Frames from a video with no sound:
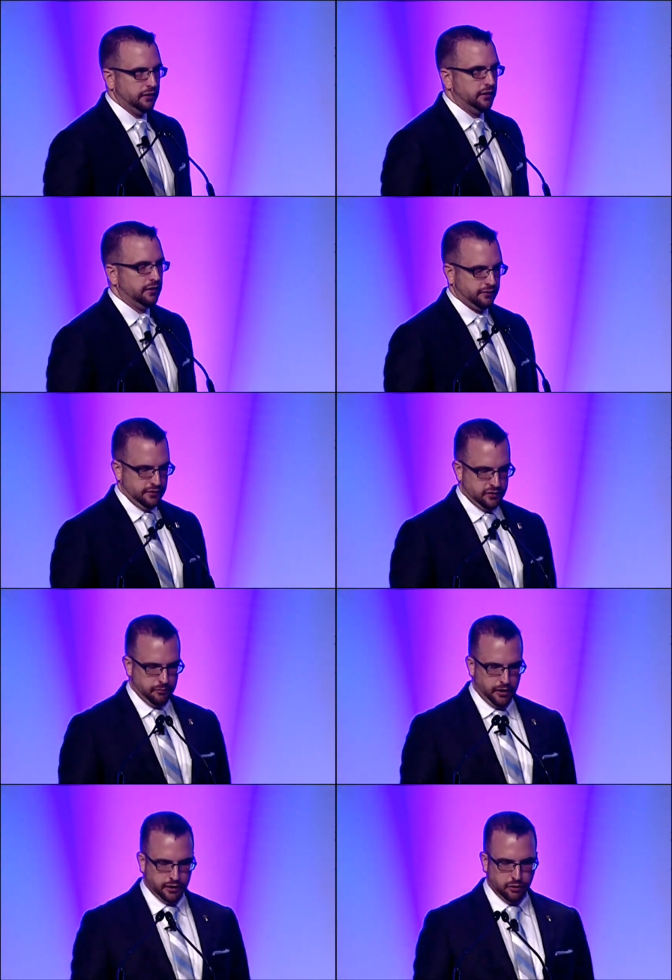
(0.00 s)
since
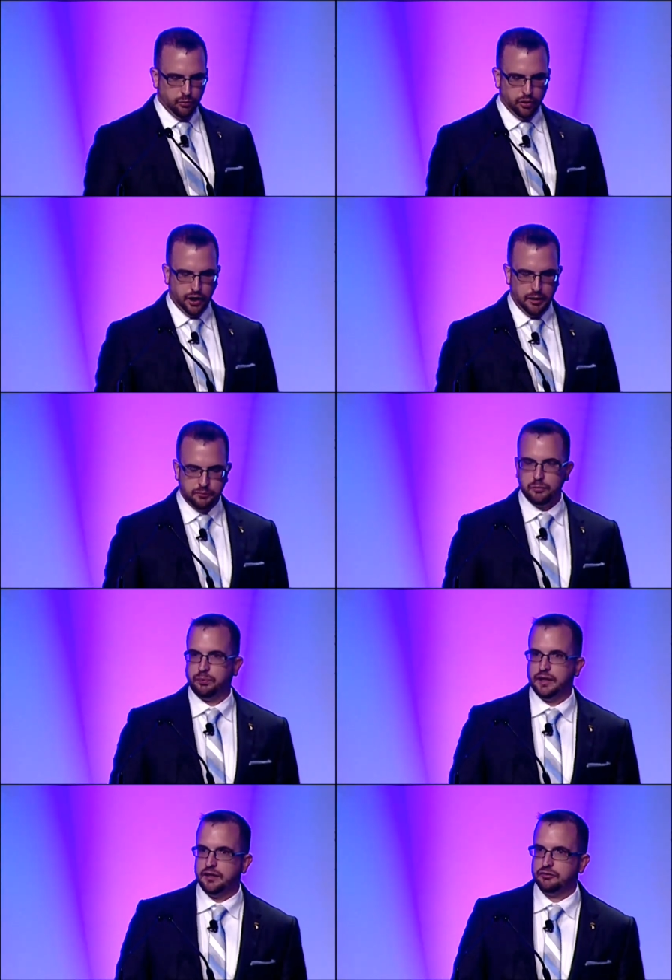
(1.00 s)
America woke up to
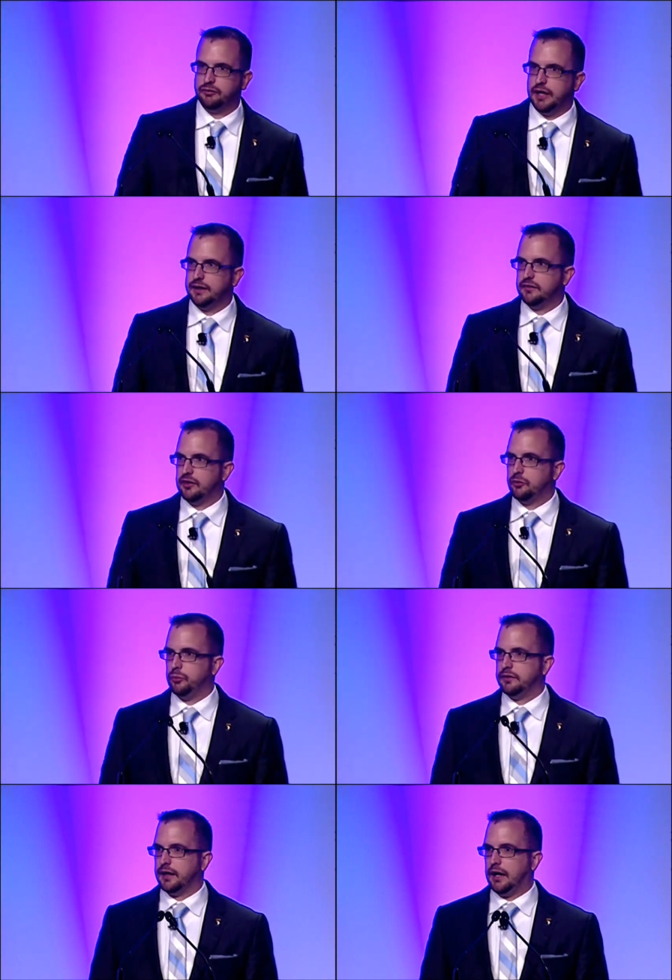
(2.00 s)
planes flying into the Twin
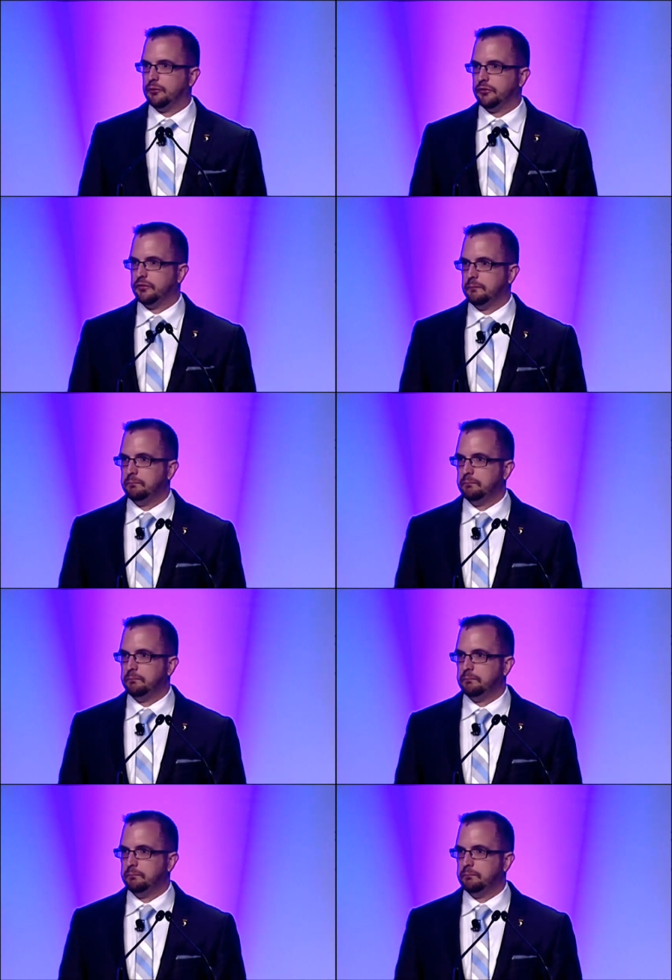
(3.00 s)
Towers,